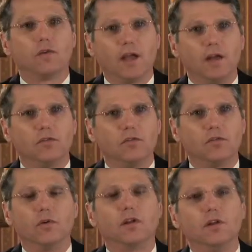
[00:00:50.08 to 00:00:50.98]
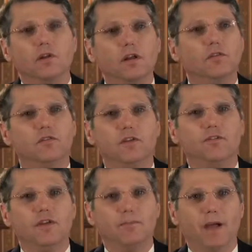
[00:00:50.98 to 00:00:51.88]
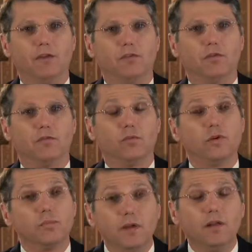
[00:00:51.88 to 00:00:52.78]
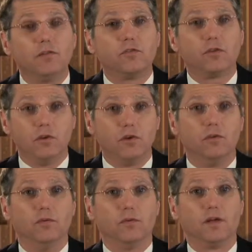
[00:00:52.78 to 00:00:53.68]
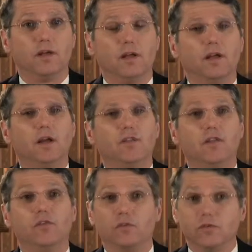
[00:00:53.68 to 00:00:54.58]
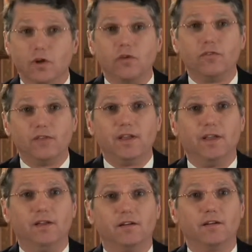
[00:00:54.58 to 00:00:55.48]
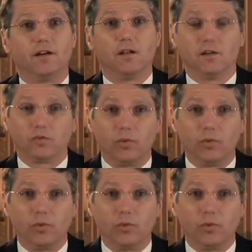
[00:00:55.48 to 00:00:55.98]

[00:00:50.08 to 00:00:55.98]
cases on a contingency fee basis, which means for you that there's no fee unless